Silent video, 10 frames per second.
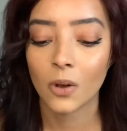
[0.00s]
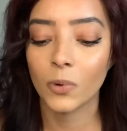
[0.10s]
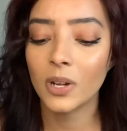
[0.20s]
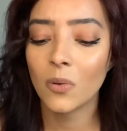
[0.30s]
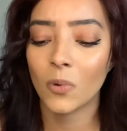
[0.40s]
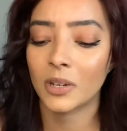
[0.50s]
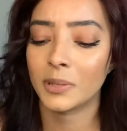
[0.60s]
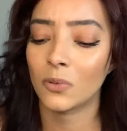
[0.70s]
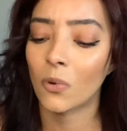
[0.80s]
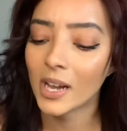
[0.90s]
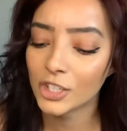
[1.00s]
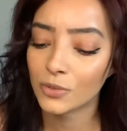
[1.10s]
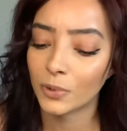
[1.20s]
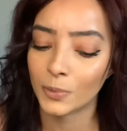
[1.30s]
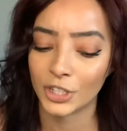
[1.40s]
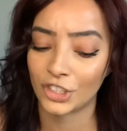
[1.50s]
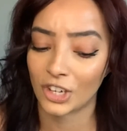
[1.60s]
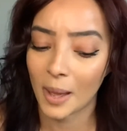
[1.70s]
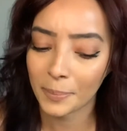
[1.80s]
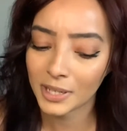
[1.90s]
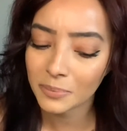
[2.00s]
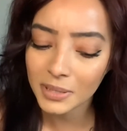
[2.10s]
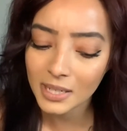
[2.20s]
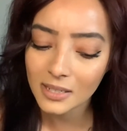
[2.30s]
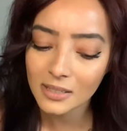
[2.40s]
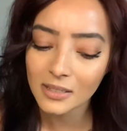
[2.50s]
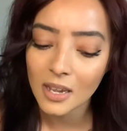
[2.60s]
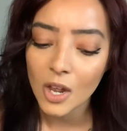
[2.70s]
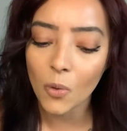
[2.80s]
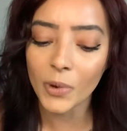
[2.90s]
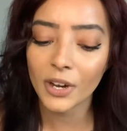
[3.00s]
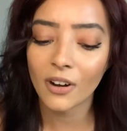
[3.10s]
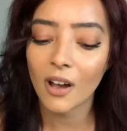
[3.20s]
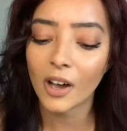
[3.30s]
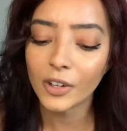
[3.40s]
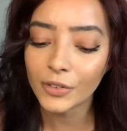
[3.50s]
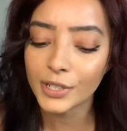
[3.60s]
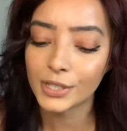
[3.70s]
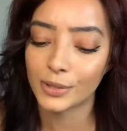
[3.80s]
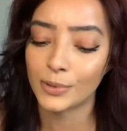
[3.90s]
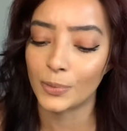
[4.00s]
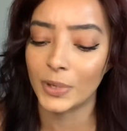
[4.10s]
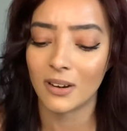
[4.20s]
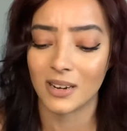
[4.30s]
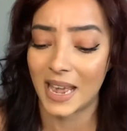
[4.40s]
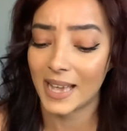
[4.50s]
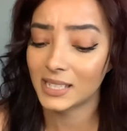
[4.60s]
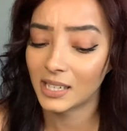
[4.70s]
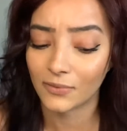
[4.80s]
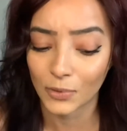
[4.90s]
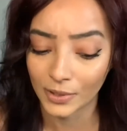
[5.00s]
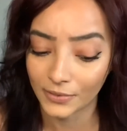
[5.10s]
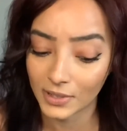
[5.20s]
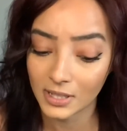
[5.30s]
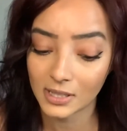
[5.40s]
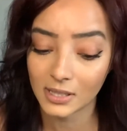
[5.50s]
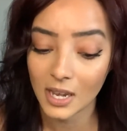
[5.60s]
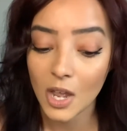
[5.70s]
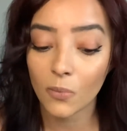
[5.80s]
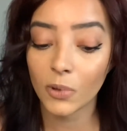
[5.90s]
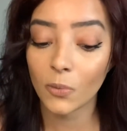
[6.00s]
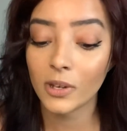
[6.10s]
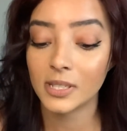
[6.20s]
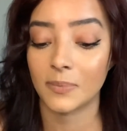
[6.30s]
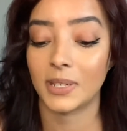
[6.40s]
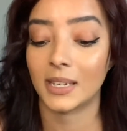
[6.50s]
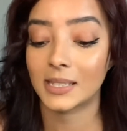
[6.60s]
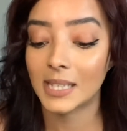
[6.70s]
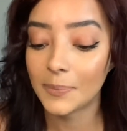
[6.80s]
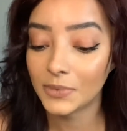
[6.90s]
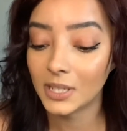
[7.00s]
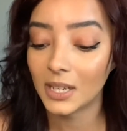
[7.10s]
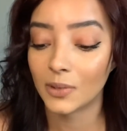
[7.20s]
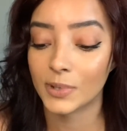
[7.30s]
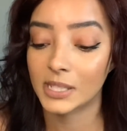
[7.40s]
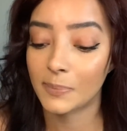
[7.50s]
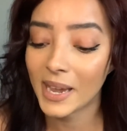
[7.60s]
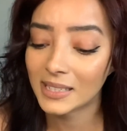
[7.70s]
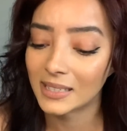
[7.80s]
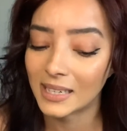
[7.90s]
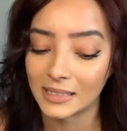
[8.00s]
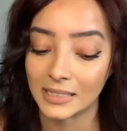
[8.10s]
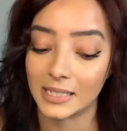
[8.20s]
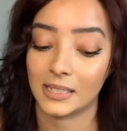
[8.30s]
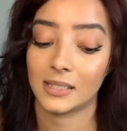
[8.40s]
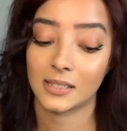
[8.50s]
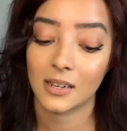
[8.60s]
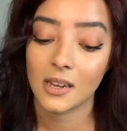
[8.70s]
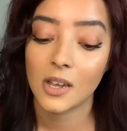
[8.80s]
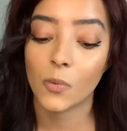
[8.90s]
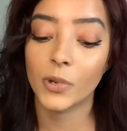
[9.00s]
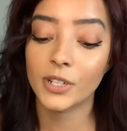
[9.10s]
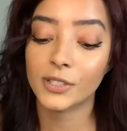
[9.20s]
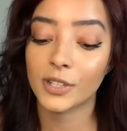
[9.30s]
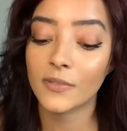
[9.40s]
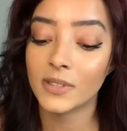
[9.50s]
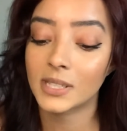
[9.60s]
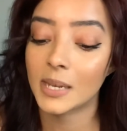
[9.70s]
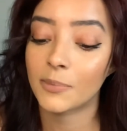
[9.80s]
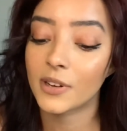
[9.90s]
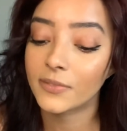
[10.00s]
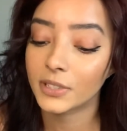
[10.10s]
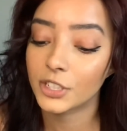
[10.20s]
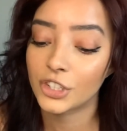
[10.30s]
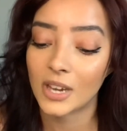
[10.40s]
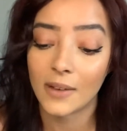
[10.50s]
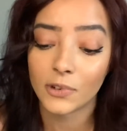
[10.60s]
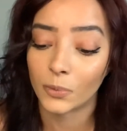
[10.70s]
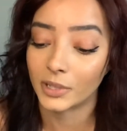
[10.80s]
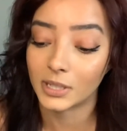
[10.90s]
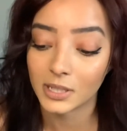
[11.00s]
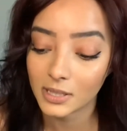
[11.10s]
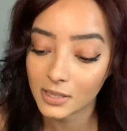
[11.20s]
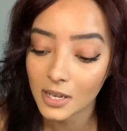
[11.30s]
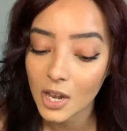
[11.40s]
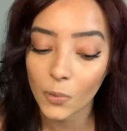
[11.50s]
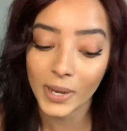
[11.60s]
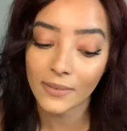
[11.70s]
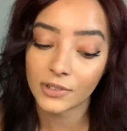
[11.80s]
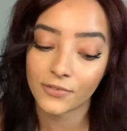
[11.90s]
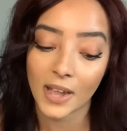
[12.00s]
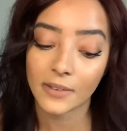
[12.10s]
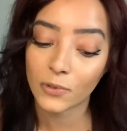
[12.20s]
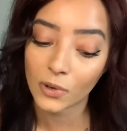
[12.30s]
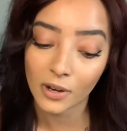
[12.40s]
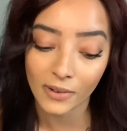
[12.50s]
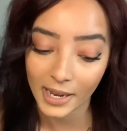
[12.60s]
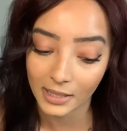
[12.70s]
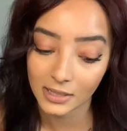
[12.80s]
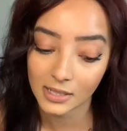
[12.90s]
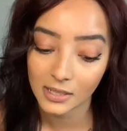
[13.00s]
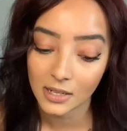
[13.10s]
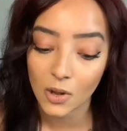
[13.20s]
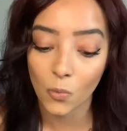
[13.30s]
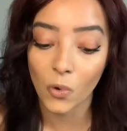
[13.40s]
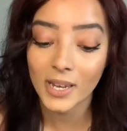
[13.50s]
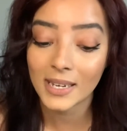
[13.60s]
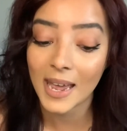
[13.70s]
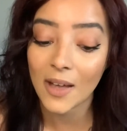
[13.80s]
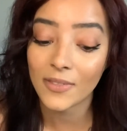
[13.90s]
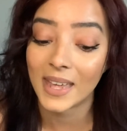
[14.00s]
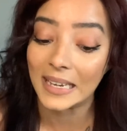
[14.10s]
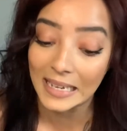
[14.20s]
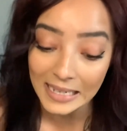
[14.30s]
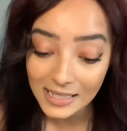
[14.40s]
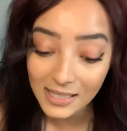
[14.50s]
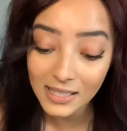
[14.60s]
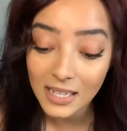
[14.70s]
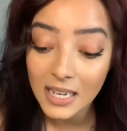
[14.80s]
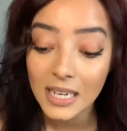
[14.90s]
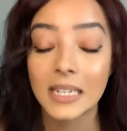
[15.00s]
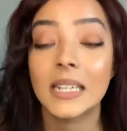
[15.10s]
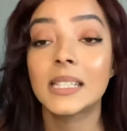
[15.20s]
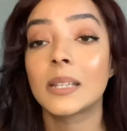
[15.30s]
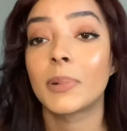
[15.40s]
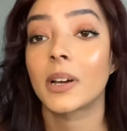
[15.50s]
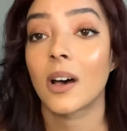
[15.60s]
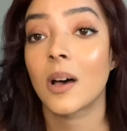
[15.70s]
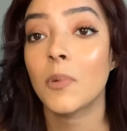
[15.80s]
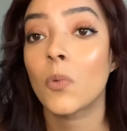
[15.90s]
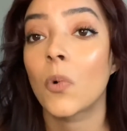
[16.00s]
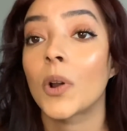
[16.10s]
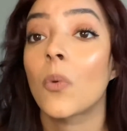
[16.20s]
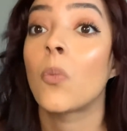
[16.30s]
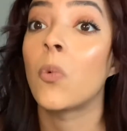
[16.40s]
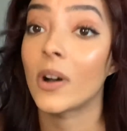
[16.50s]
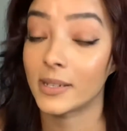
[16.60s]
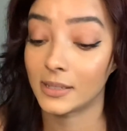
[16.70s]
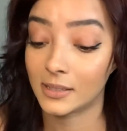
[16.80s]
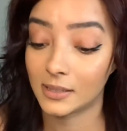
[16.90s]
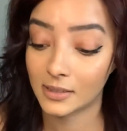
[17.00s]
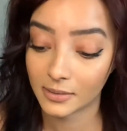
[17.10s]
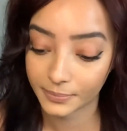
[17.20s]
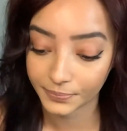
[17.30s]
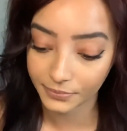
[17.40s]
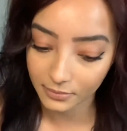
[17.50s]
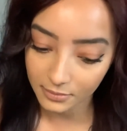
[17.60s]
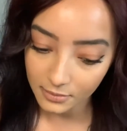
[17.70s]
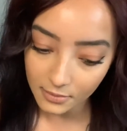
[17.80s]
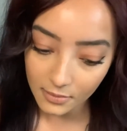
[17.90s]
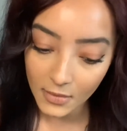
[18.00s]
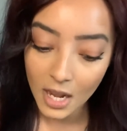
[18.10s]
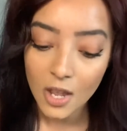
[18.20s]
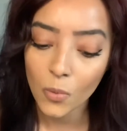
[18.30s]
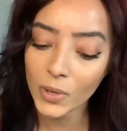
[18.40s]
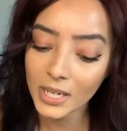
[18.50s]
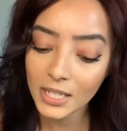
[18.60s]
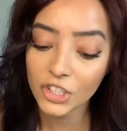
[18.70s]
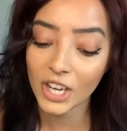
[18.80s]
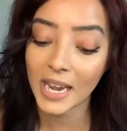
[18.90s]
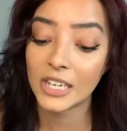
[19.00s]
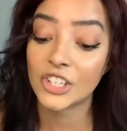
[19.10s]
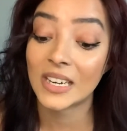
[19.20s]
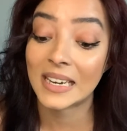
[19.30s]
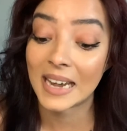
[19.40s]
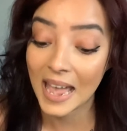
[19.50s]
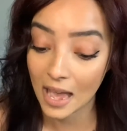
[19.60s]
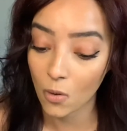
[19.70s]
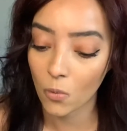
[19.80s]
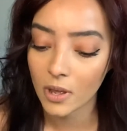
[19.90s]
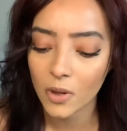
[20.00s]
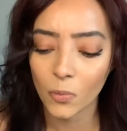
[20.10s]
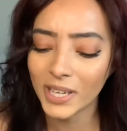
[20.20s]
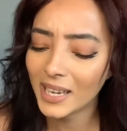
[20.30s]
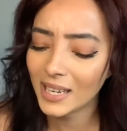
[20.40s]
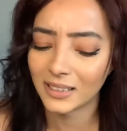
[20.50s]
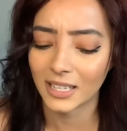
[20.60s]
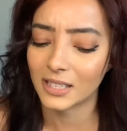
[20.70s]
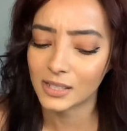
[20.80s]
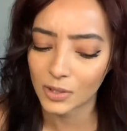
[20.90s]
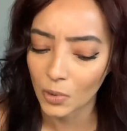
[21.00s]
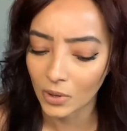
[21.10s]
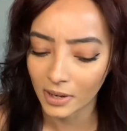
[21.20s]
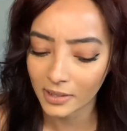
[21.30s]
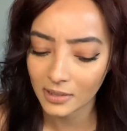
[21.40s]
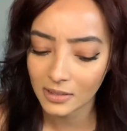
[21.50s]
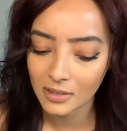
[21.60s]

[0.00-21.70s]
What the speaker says: We don't want to be watched when we shop in peace. We are hungry too, we aren't asking for a feast. We want to be accepted and respected at least. We deserve the same privilege, everyone does. We have to fight for our right. What now that is needs to become what was. We need change now. We can't let this go on.